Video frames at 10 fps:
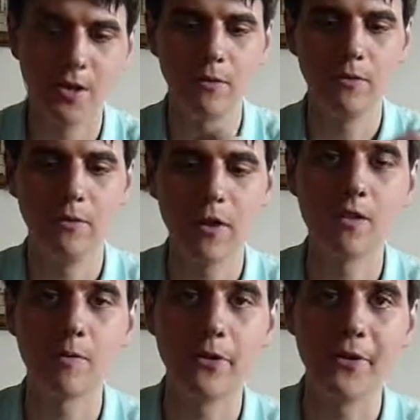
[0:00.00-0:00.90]

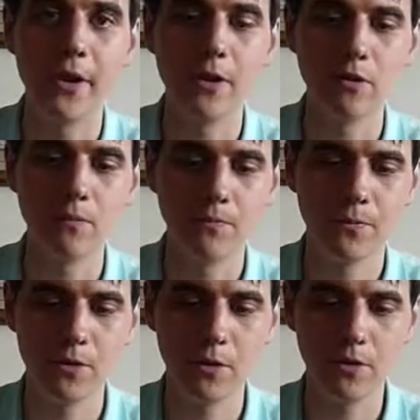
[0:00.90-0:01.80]
nice smell in ale.
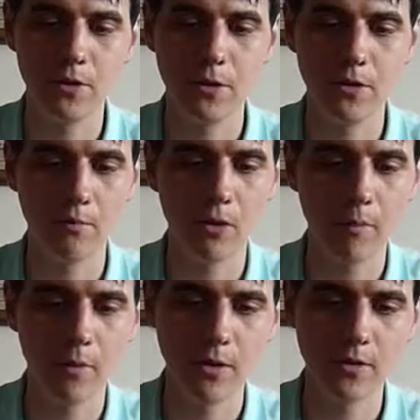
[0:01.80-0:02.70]
Certainly a
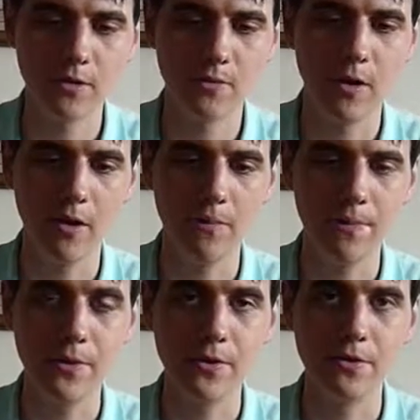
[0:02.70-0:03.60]
proper smell
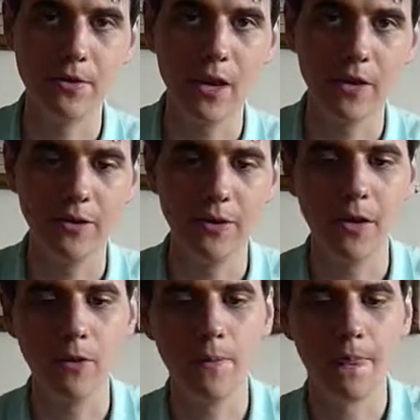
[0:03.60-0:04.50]
you should get in an
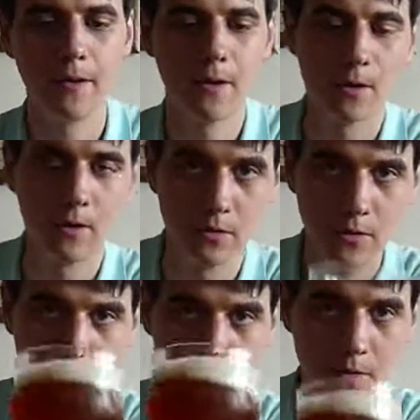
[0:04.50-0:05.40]
ale.
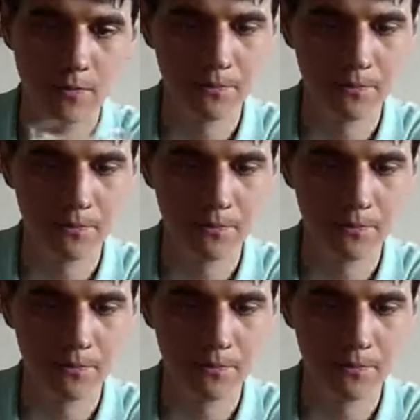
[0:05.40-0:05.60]
Cheers.